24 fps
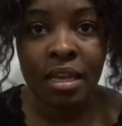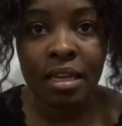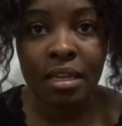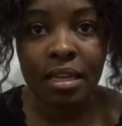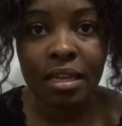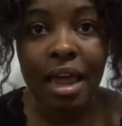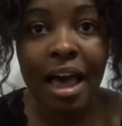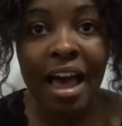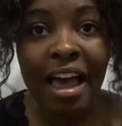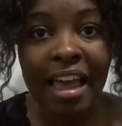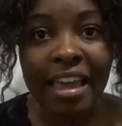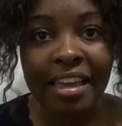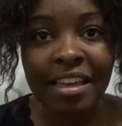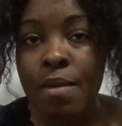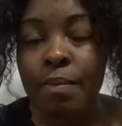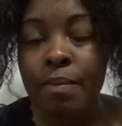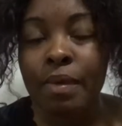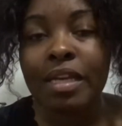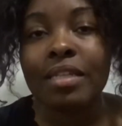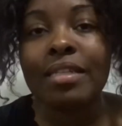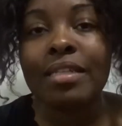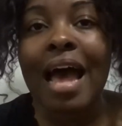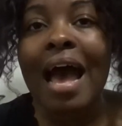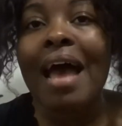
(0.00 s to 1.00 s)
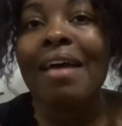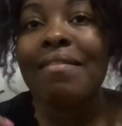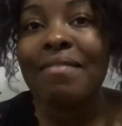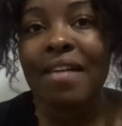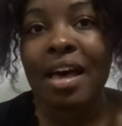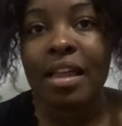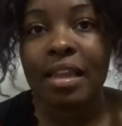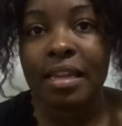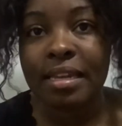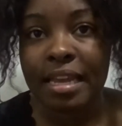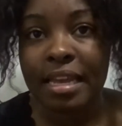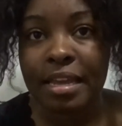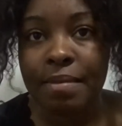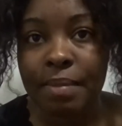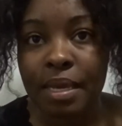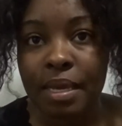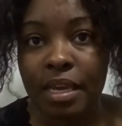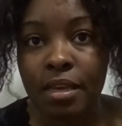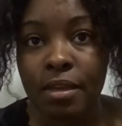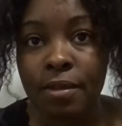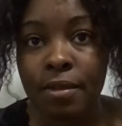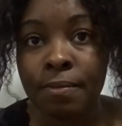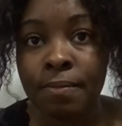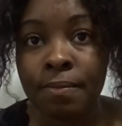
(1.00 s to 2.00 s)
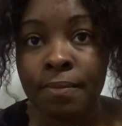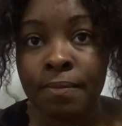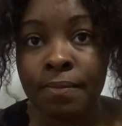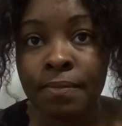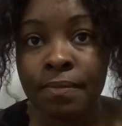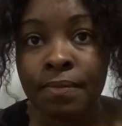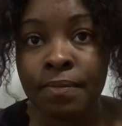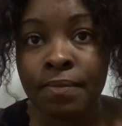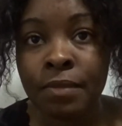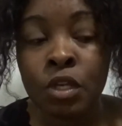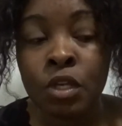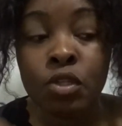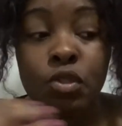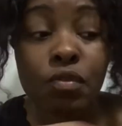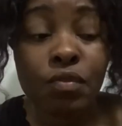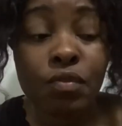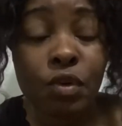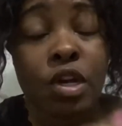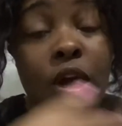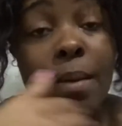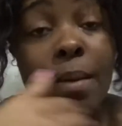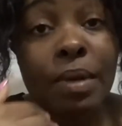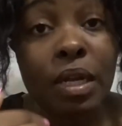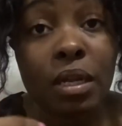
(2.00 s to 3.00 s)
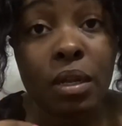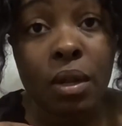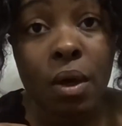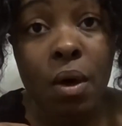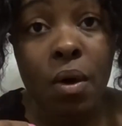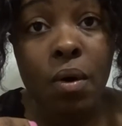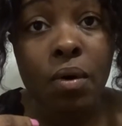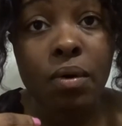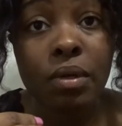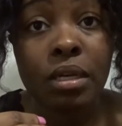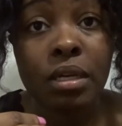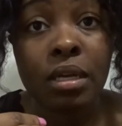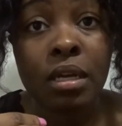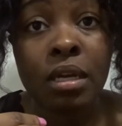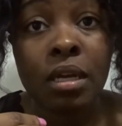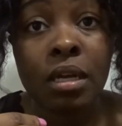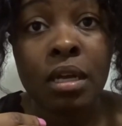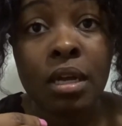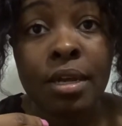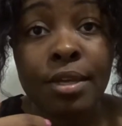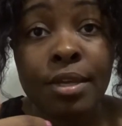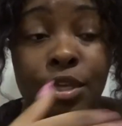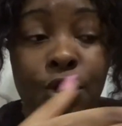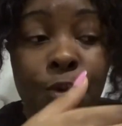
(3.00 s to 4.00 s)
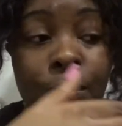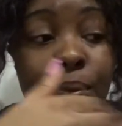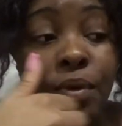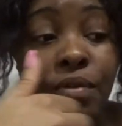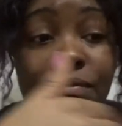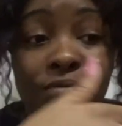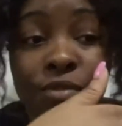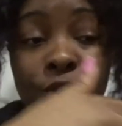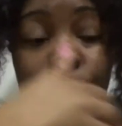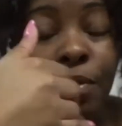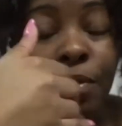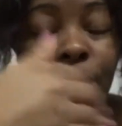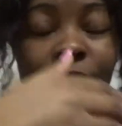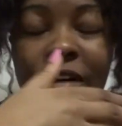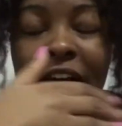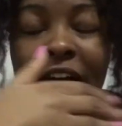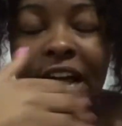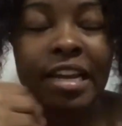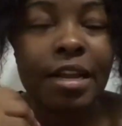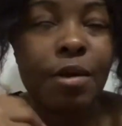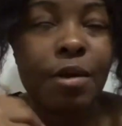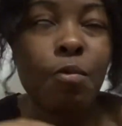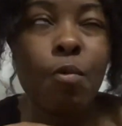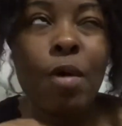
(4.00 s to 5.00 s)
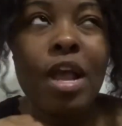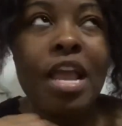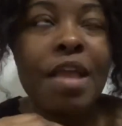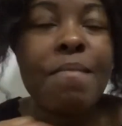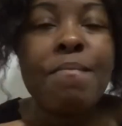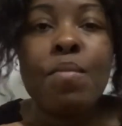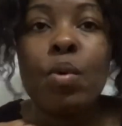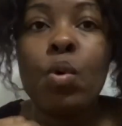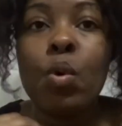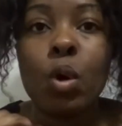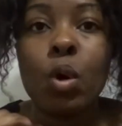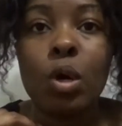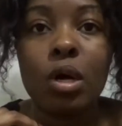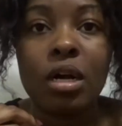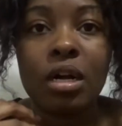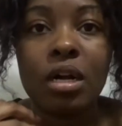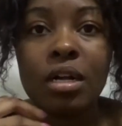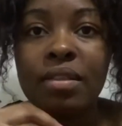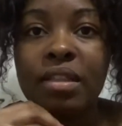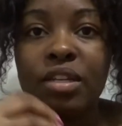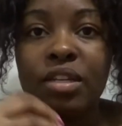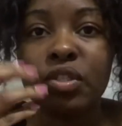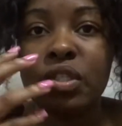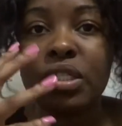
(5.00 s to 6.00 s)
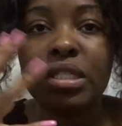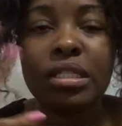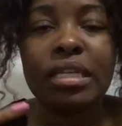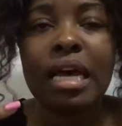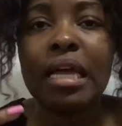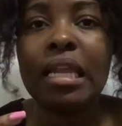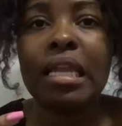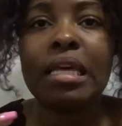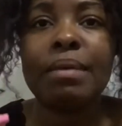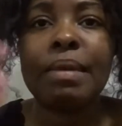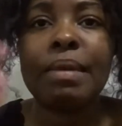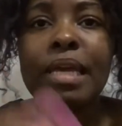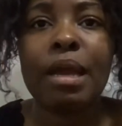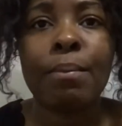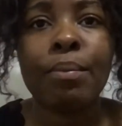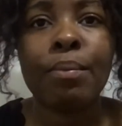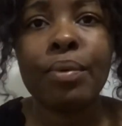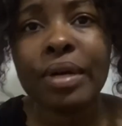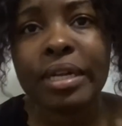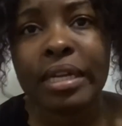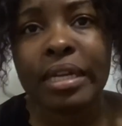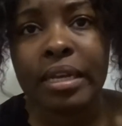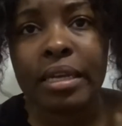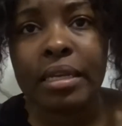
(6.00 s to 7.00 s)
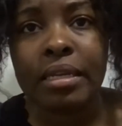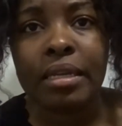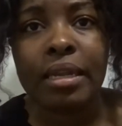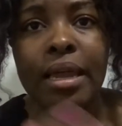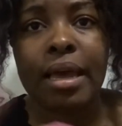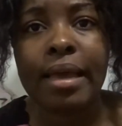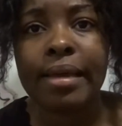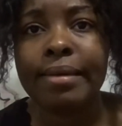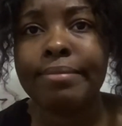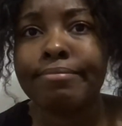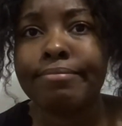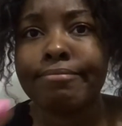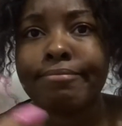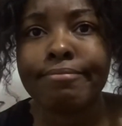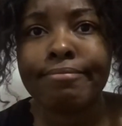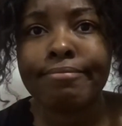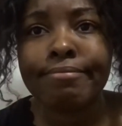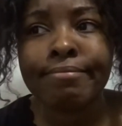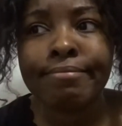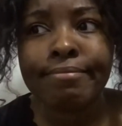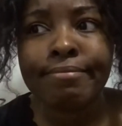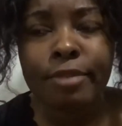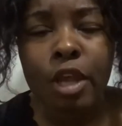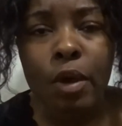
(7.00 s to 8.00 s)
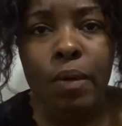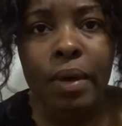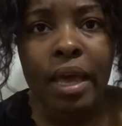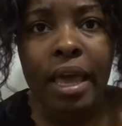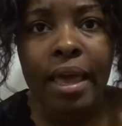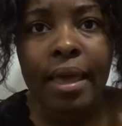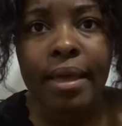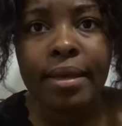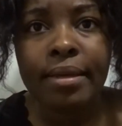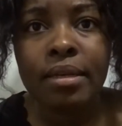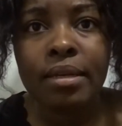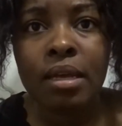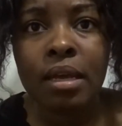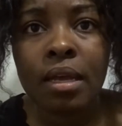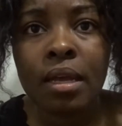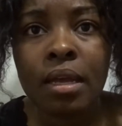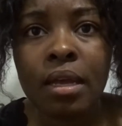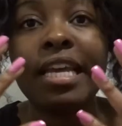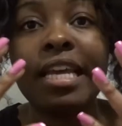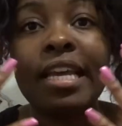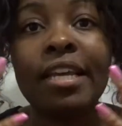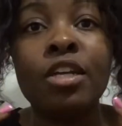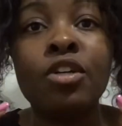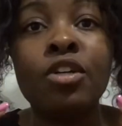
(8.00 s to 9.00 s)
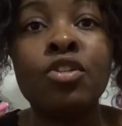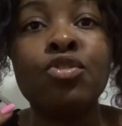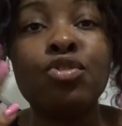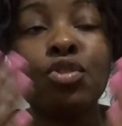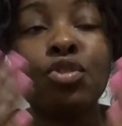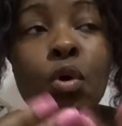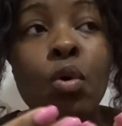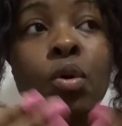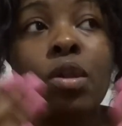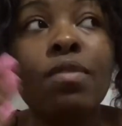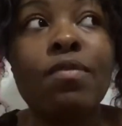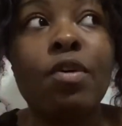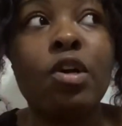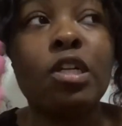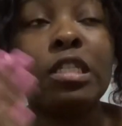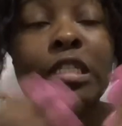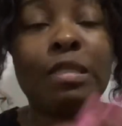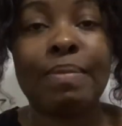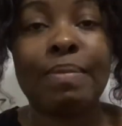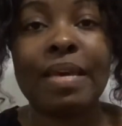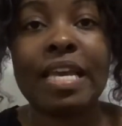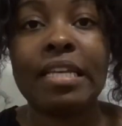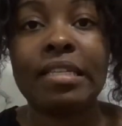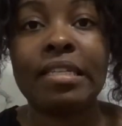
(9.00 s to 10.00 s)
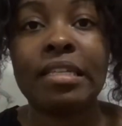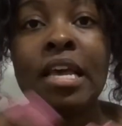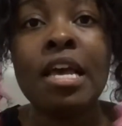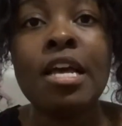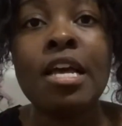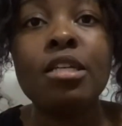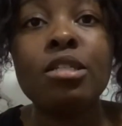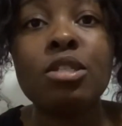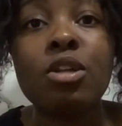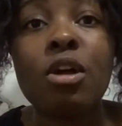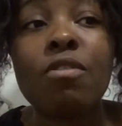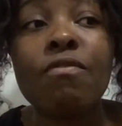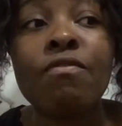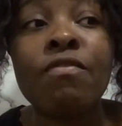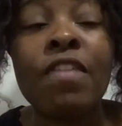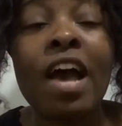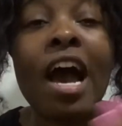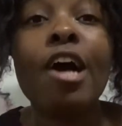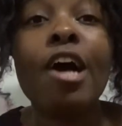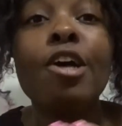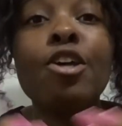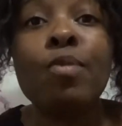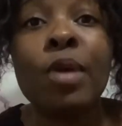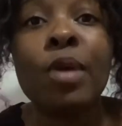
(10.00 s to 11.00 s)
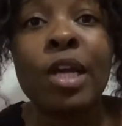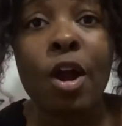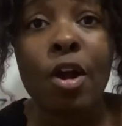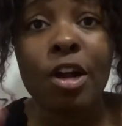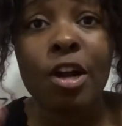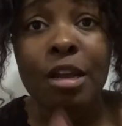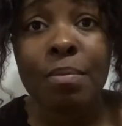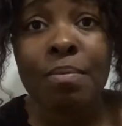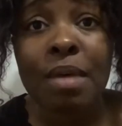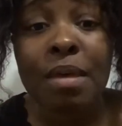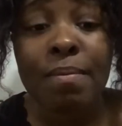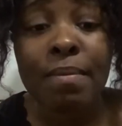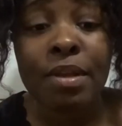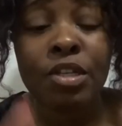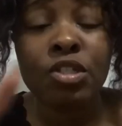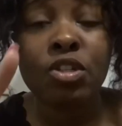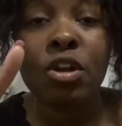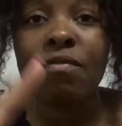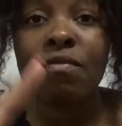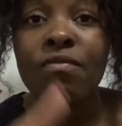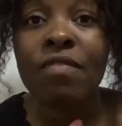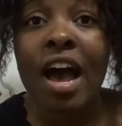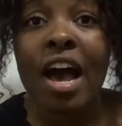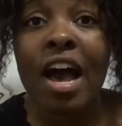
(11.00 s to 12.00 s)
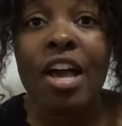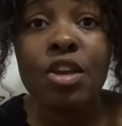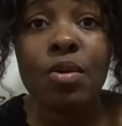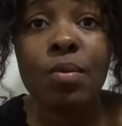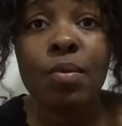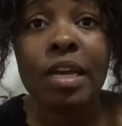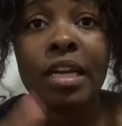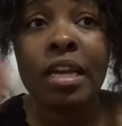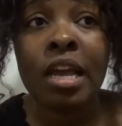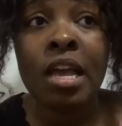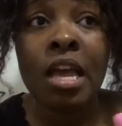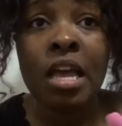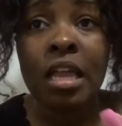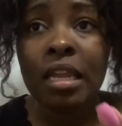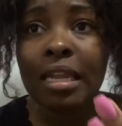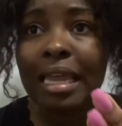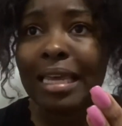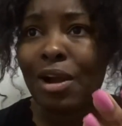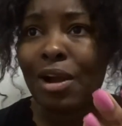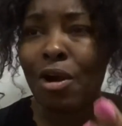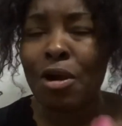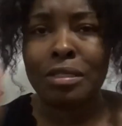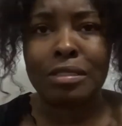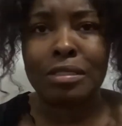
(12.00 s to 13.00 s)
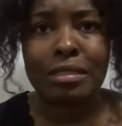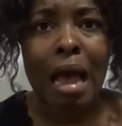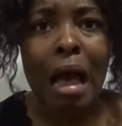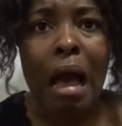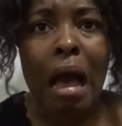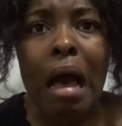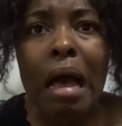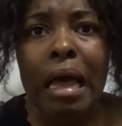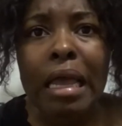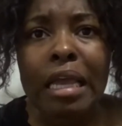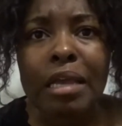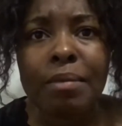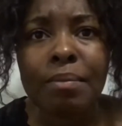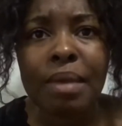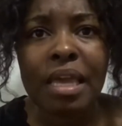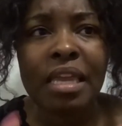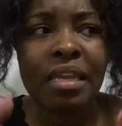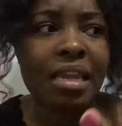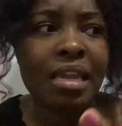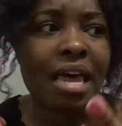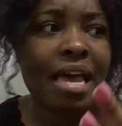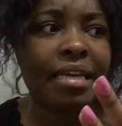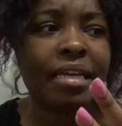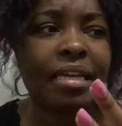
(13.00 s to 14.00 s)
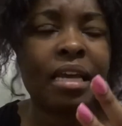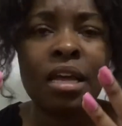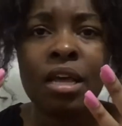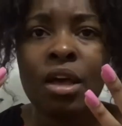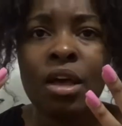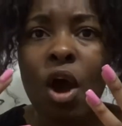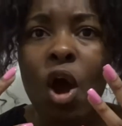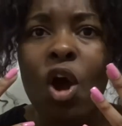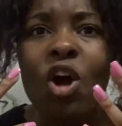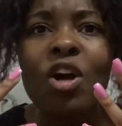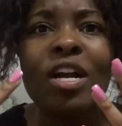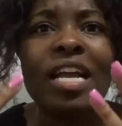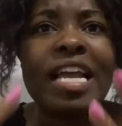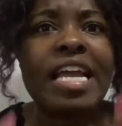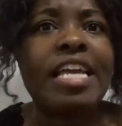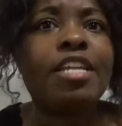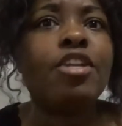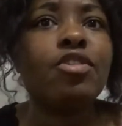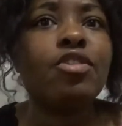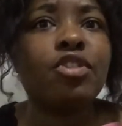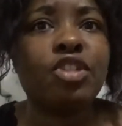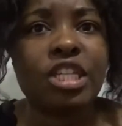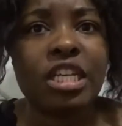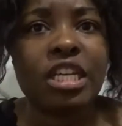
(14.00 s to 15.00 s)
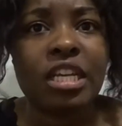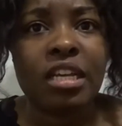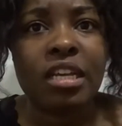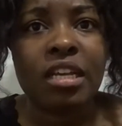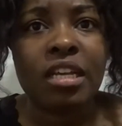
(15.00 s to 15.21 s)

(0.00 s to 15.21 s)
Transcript: Like, because I validate me. So if you're coming alone, you're, pro you're providing way more than just telling me I'm pretty. Like, okay, in control of our space start valuing our commitment start valuing like our time and like our energy